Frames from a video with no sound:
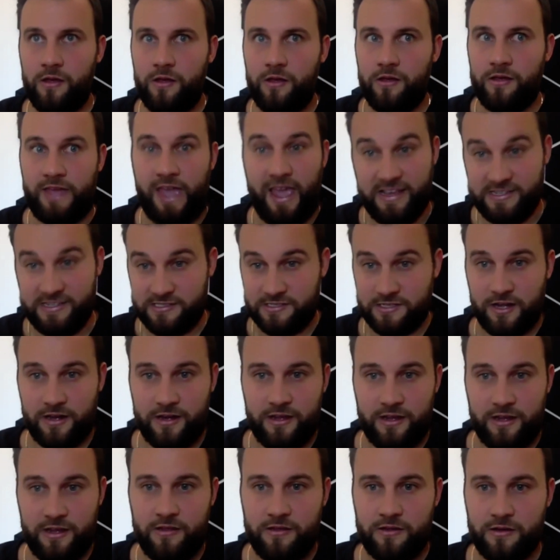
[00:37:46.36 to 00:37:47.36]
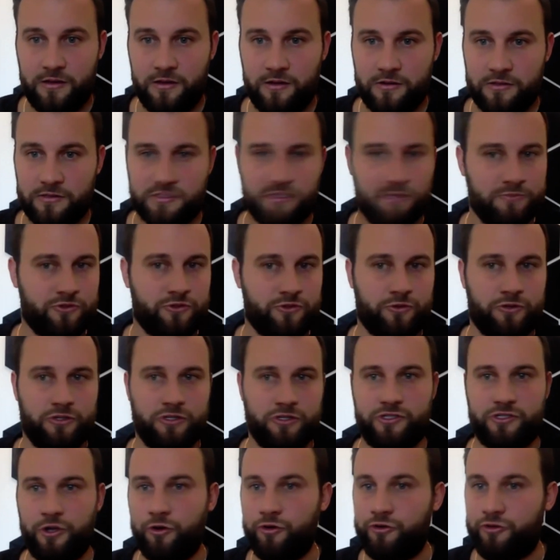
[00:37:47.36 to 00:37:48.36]
case study, some sort of
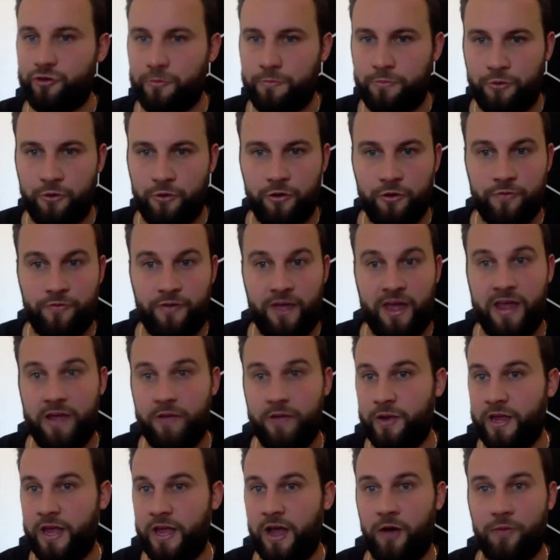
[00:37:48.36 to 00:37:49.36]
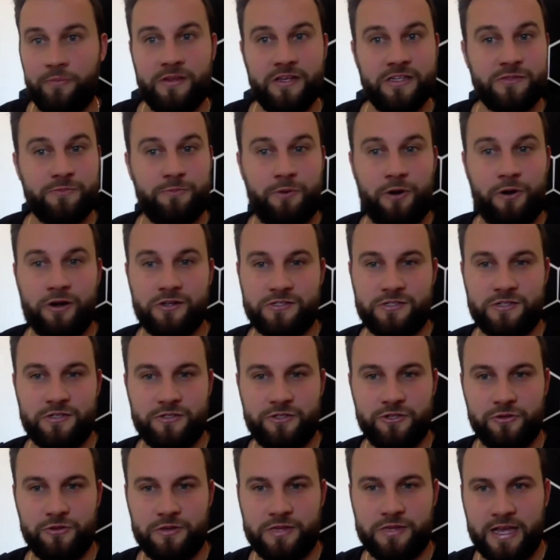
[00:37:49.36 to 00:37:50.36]
social proof. Hey, we helped this person
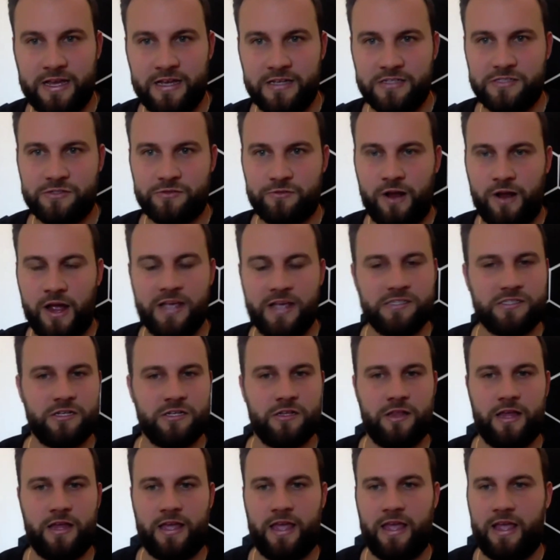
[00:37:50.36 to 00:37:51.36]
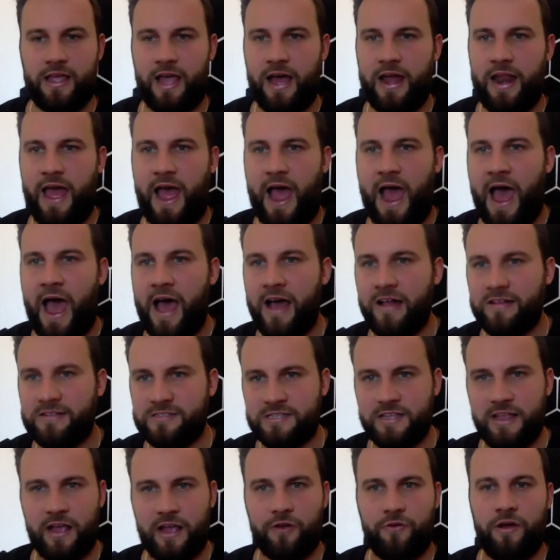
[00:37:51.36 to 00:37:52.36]
do this, right? So like it kind of adds
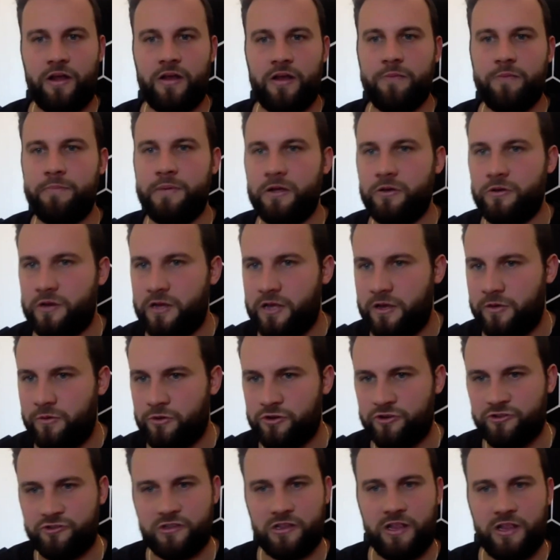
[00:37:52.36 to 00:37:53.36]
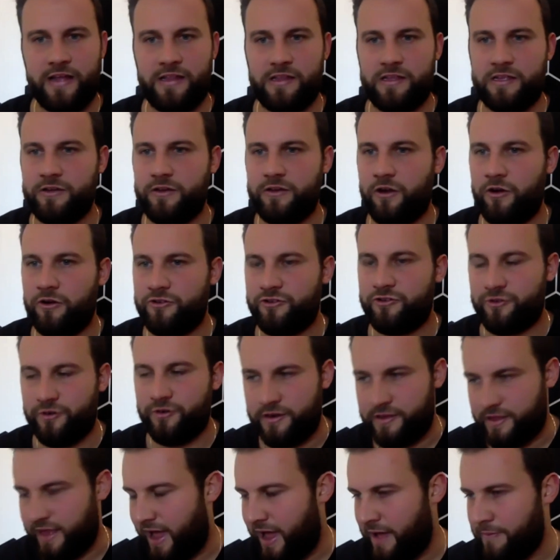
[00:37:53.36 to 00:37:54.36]
to that credibility. We're just lightly
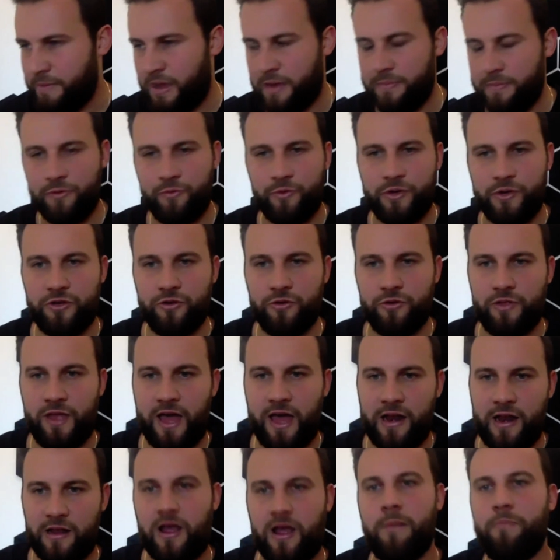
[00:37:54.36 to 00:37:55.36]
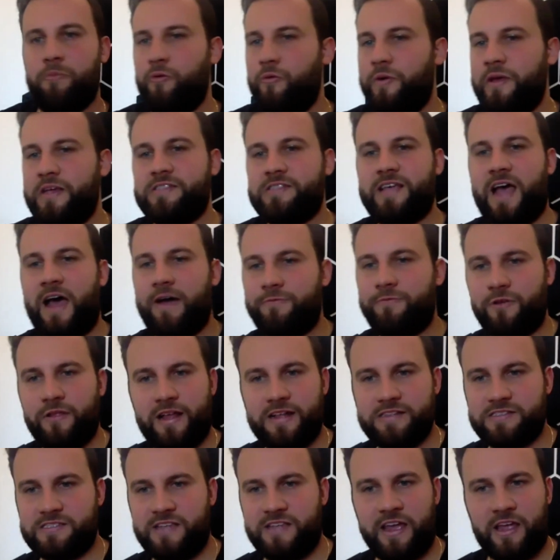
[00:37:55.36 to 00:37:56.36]
nurturing that. Maybe we do that a couple weeks after
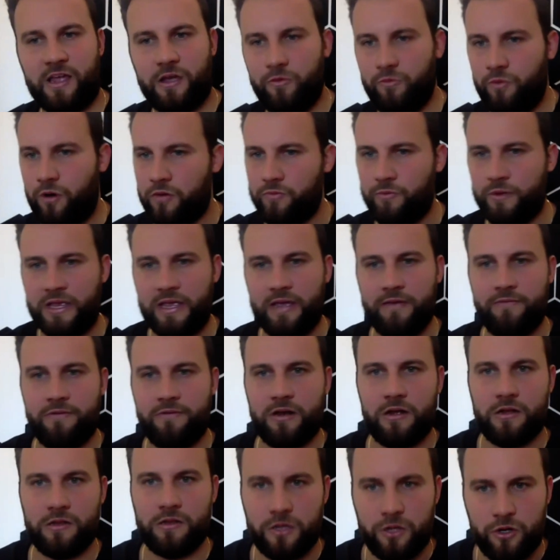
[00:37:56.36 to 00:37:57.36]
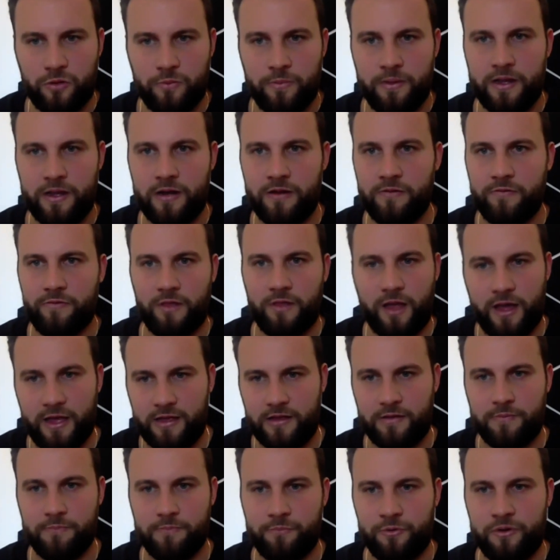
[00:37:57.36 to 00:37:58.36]
that second one. We give it a little bit of
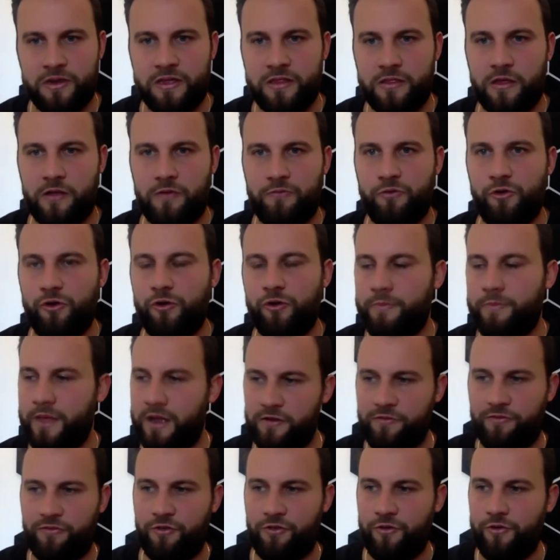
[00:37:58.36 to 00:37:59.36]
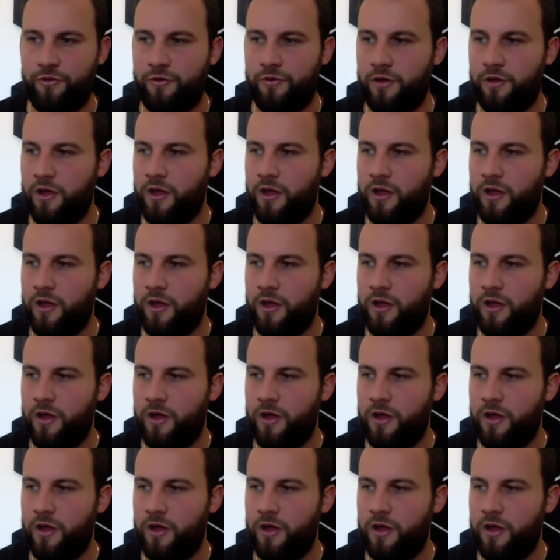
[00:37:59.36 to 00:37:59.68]
like breathing room there too.